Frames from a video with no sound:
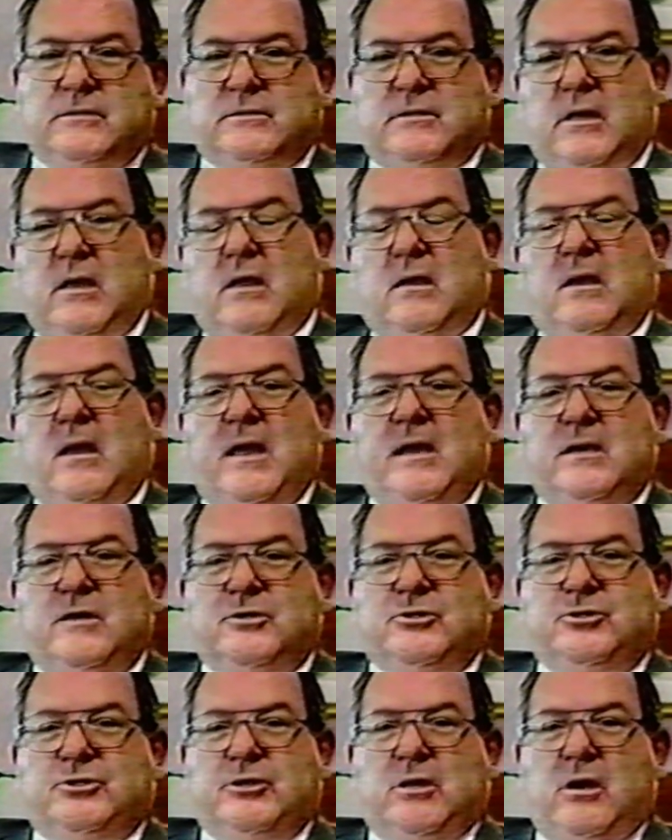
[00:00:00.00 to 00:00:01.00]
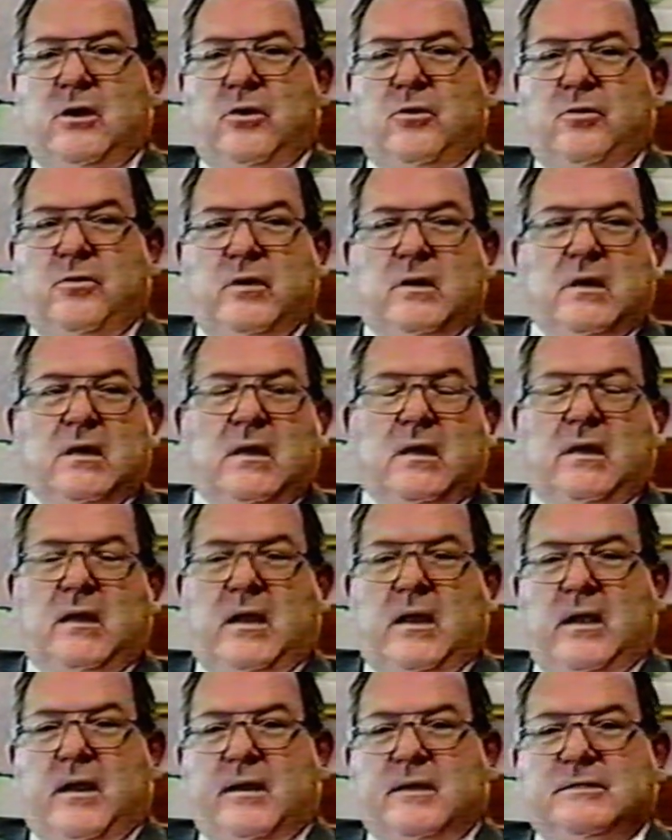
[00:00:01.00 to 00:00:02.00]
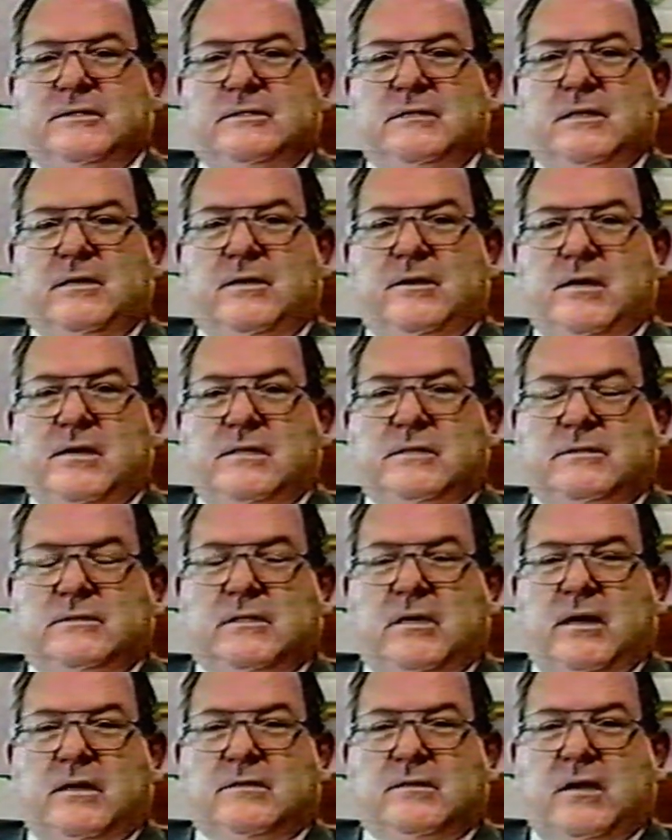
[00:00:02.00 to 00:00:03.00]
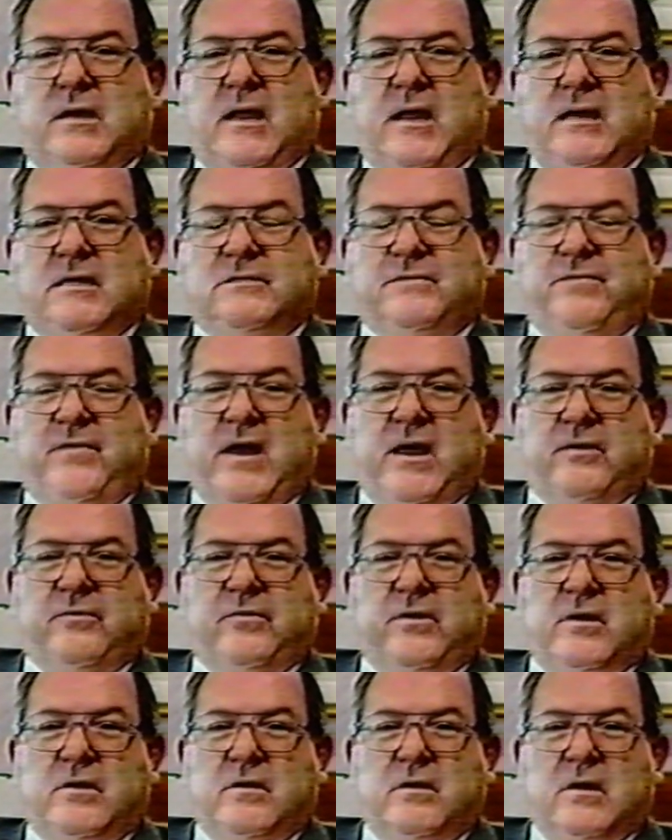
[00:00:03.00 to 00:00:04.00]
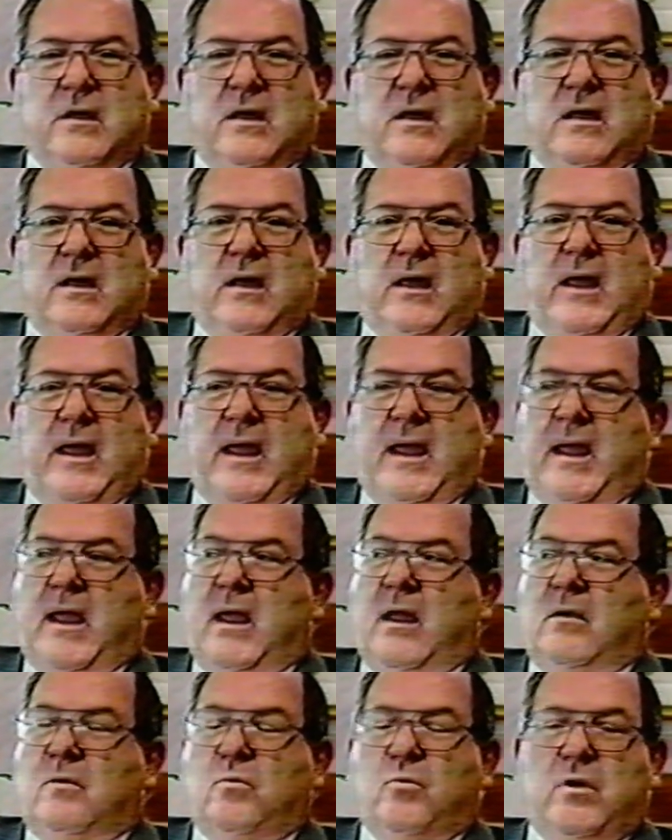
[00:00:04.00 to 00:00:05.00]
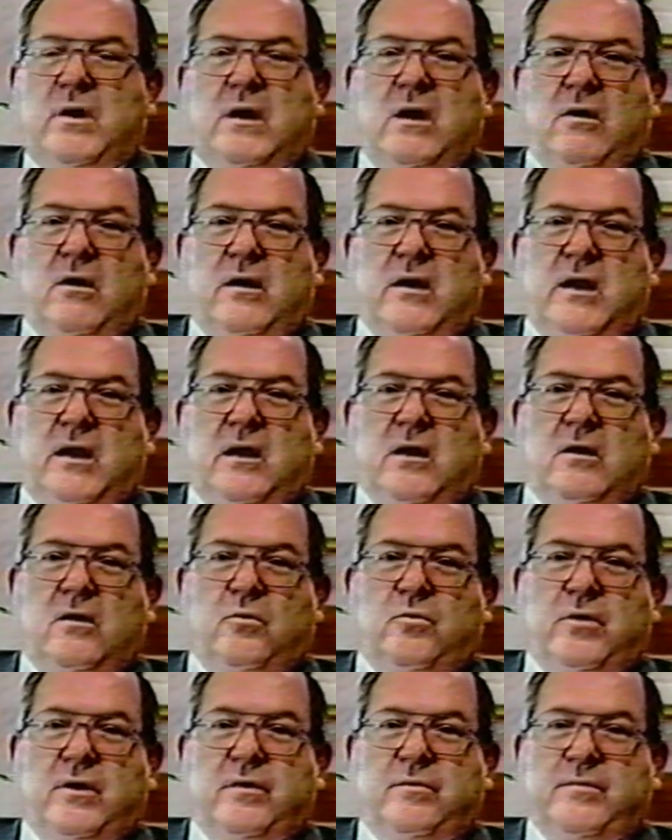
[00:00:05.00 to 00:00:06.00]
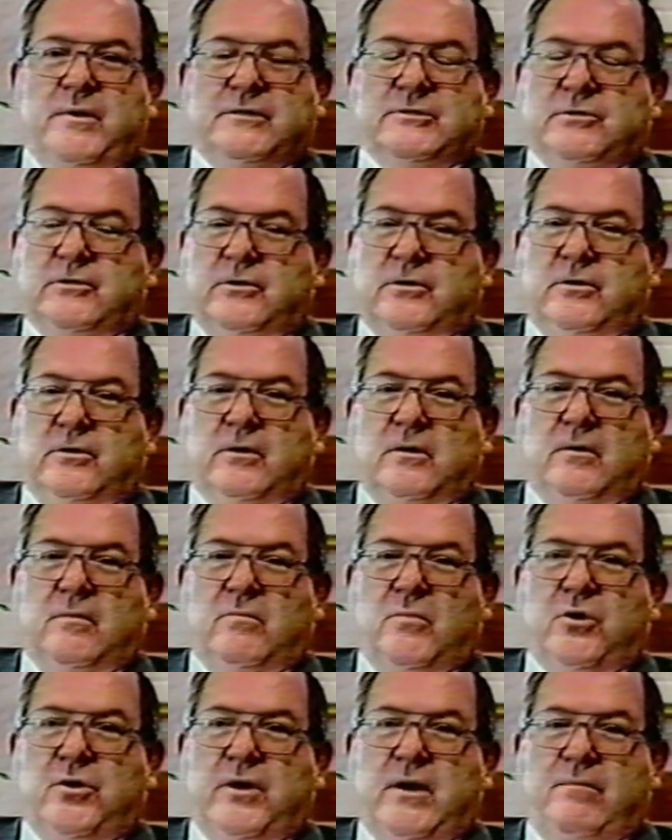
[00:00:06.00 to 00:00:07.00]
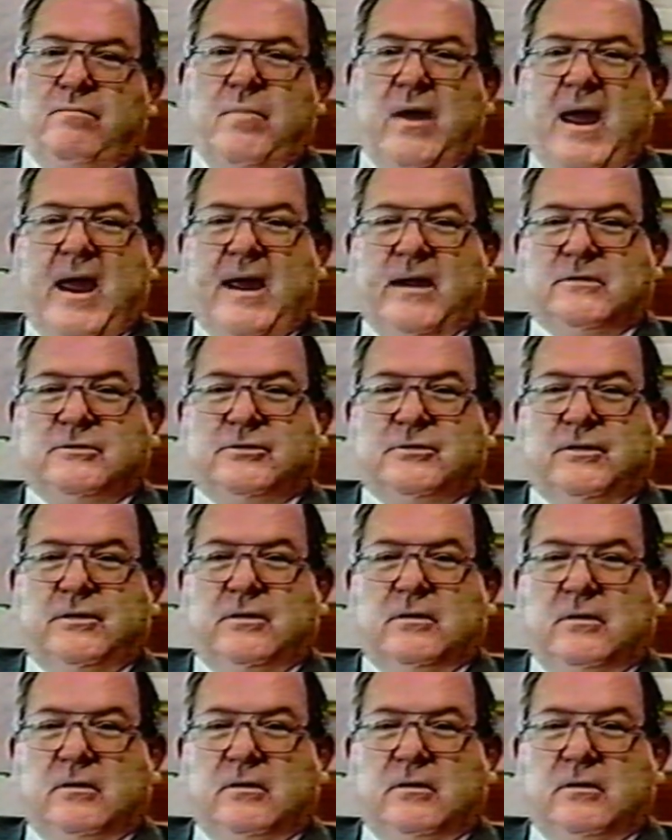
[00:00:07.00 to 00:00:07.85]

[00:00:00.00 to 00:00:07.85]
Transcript: latest show in our series, Today's Veteran. And we are here with Mr. Murray Baxter